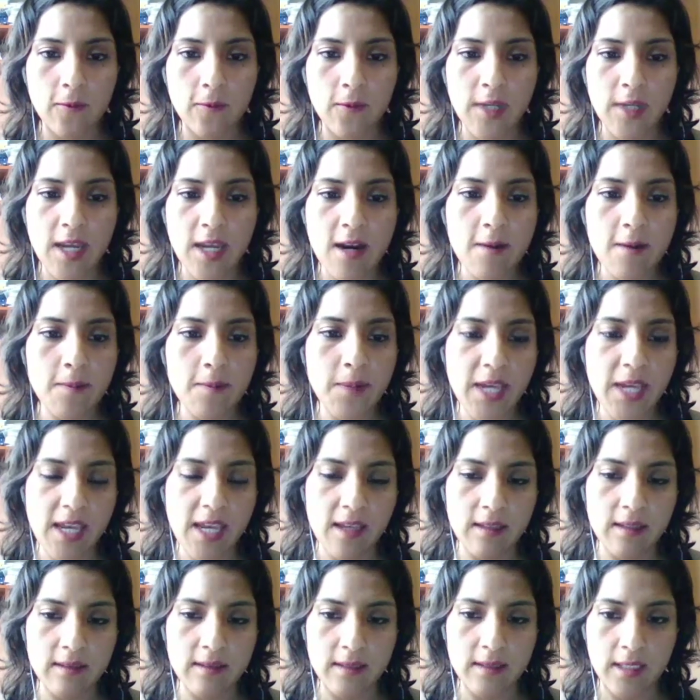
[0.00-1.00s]
we are
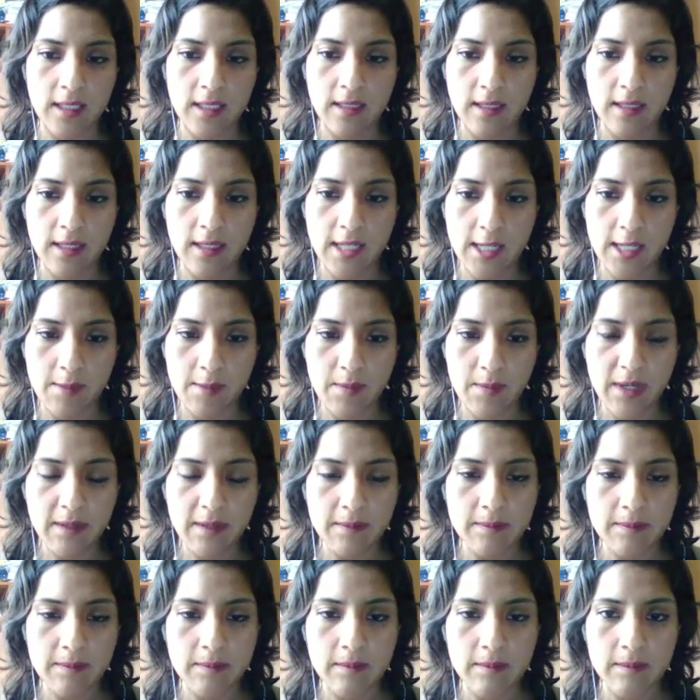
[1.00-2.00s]
based in
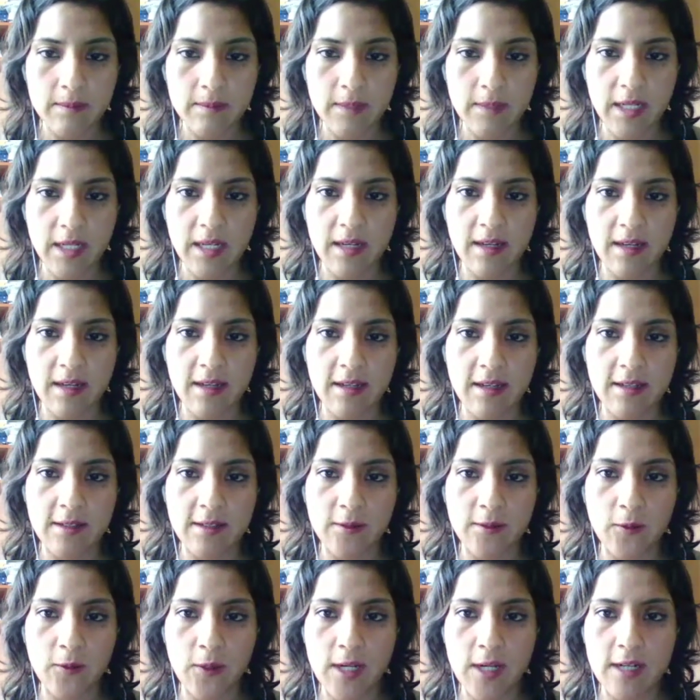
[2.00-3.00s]
Lima,
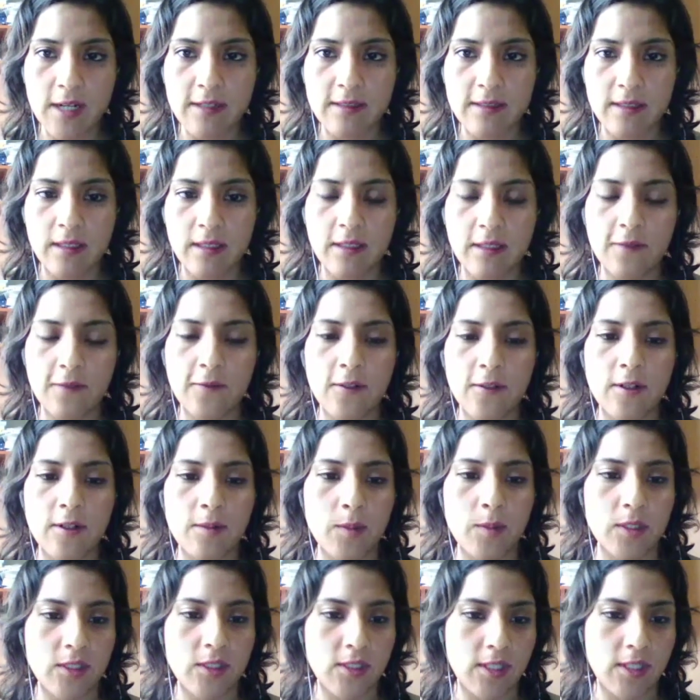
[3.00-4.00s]
and we are seeking for
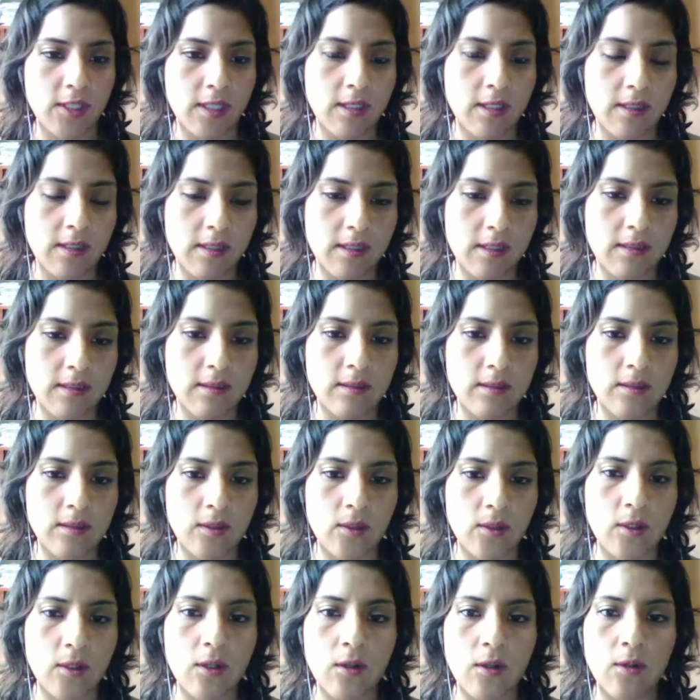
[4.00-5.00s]
opportunities
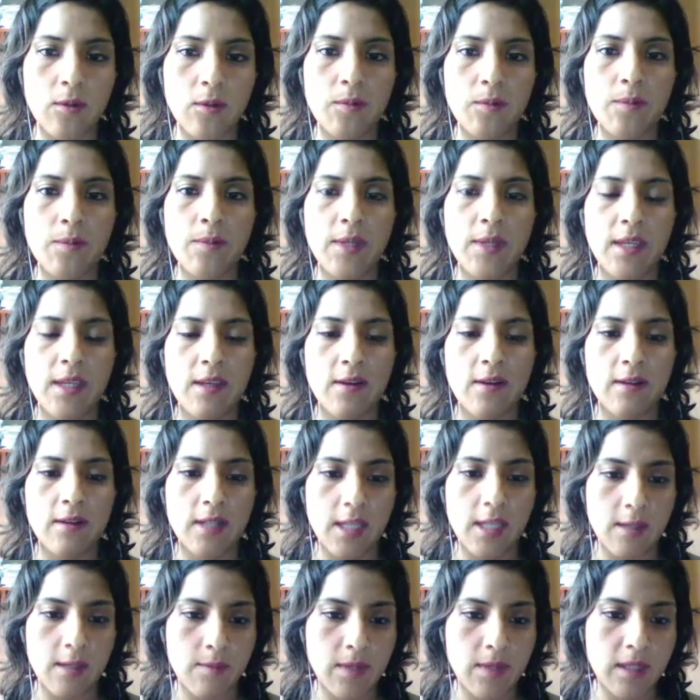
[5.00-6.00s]
to go
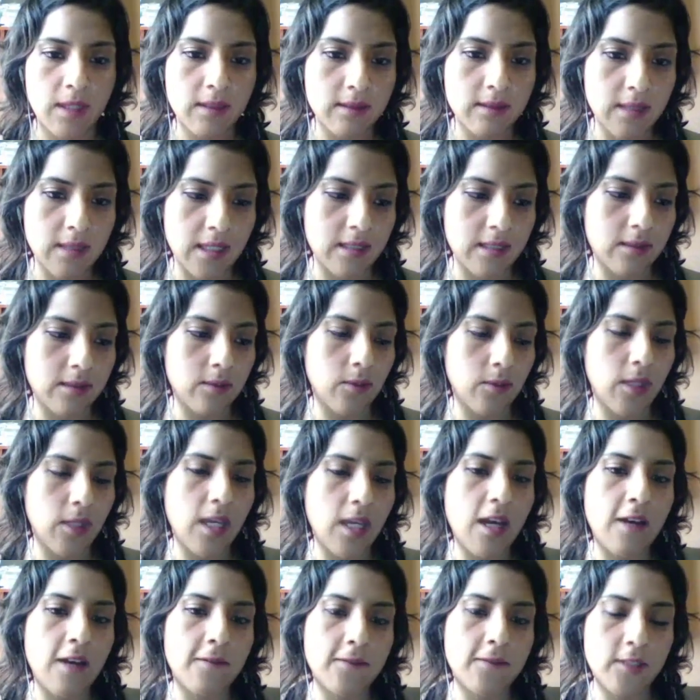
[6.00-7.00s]
beyond Lima, as
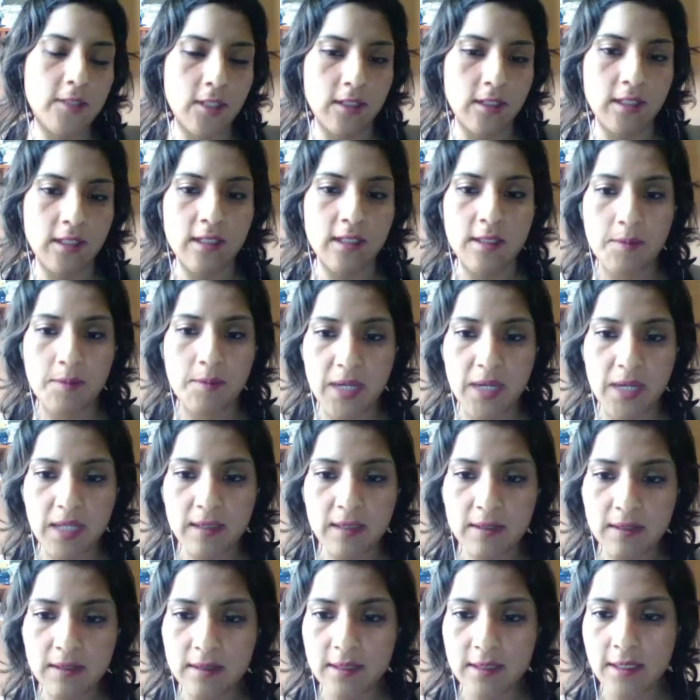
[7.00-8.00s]
we have done in the
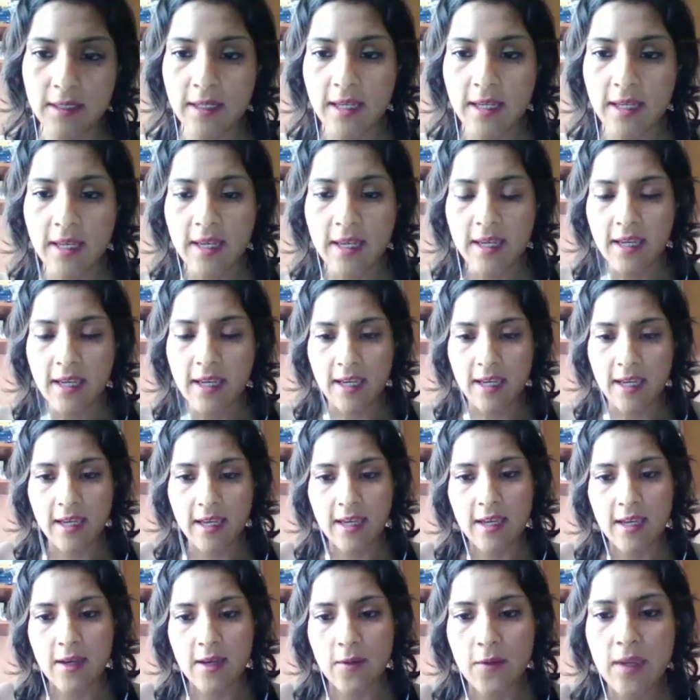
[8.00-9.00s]
past.
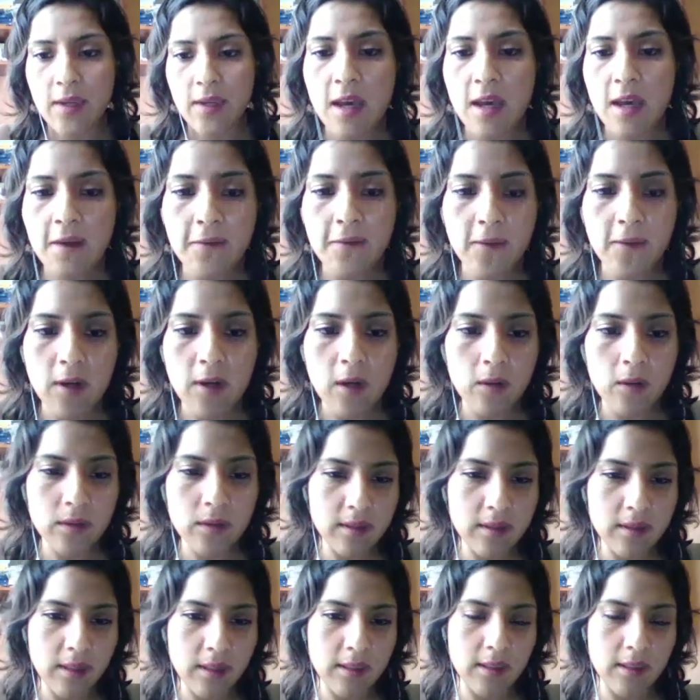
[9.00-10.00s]
We have
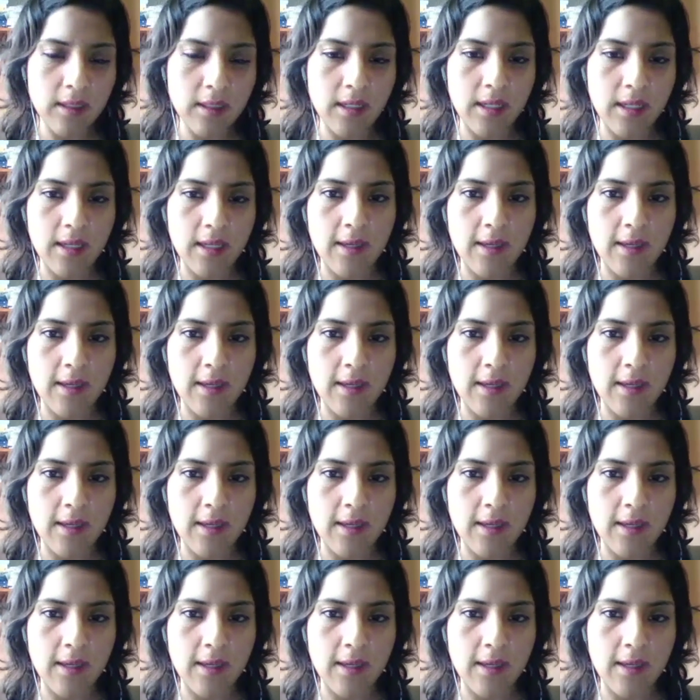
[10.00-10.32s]
hosted